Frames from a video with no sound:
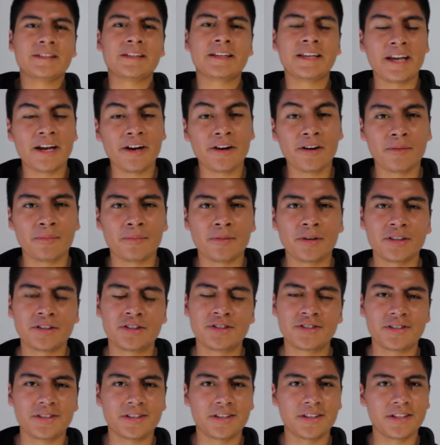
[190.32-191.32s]
care
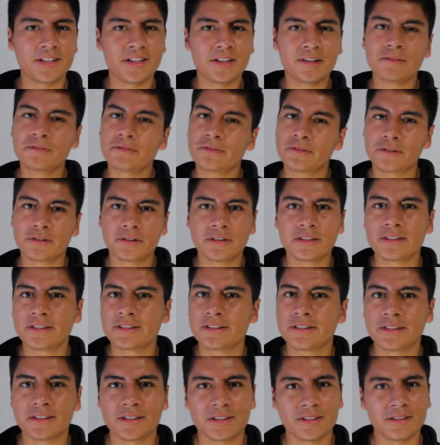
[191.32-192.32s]
much enough for
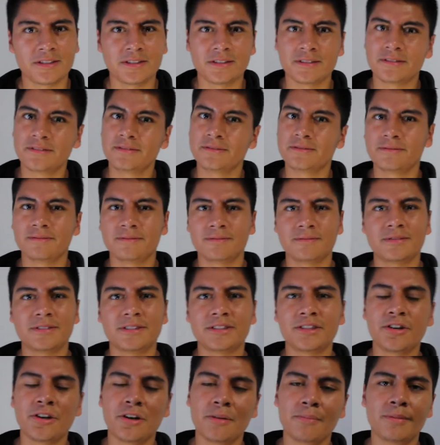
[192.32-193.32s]
it to
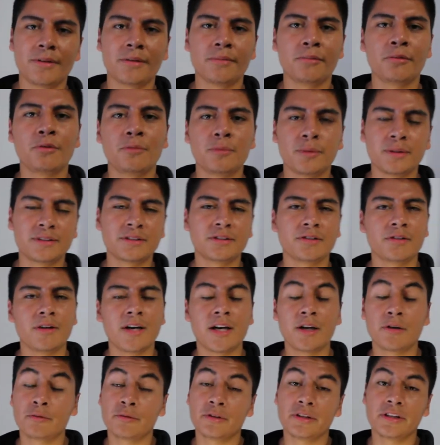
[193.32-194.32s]
start a big movement. So
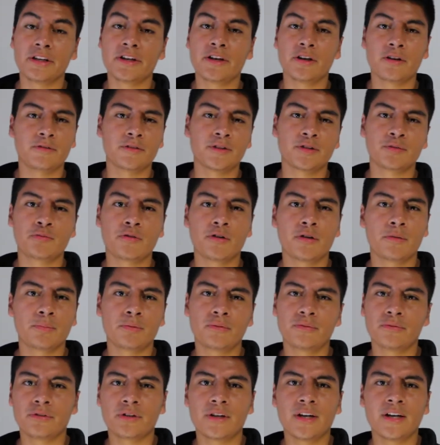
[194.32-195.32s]
I don't really care if it's
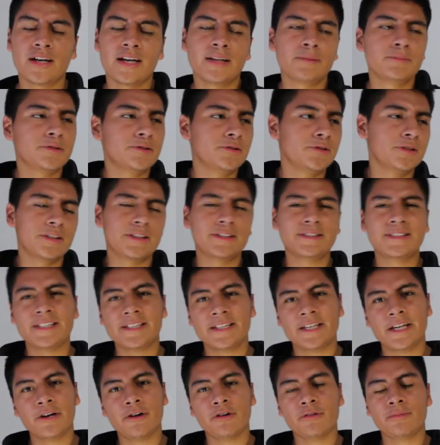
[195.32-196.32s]
waterproof or not. I'm still going to
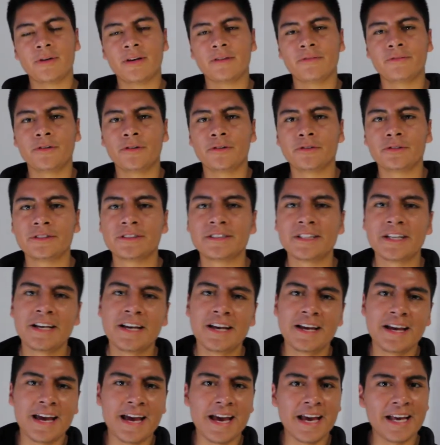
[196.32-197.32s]
take care of my phones
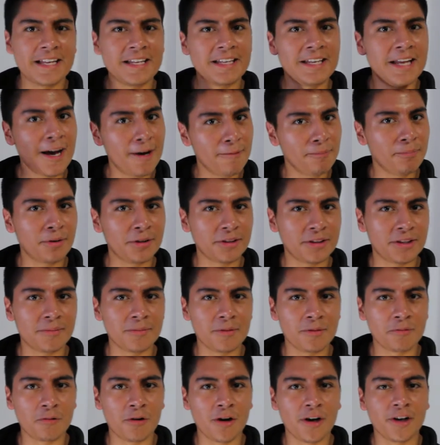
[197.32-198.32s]
and not put
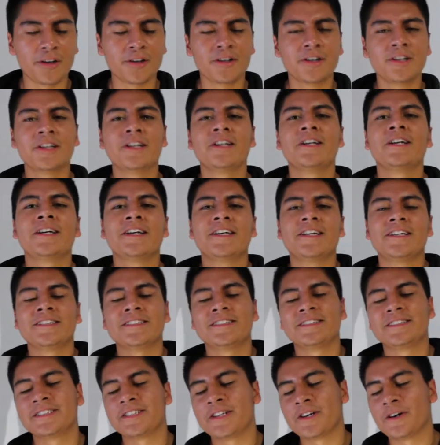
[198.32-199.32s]
them in water.
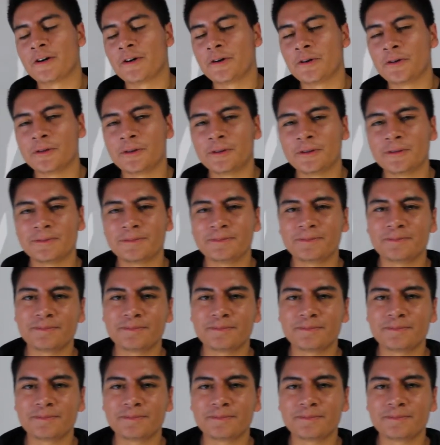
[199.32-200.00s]
So